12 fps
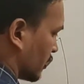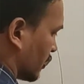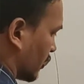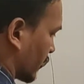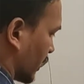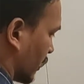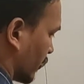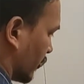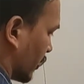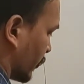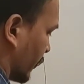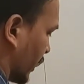Okay,
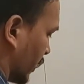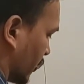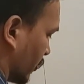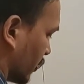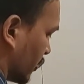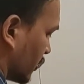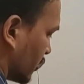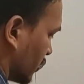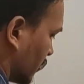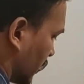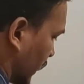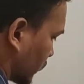1.2.
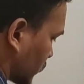You will get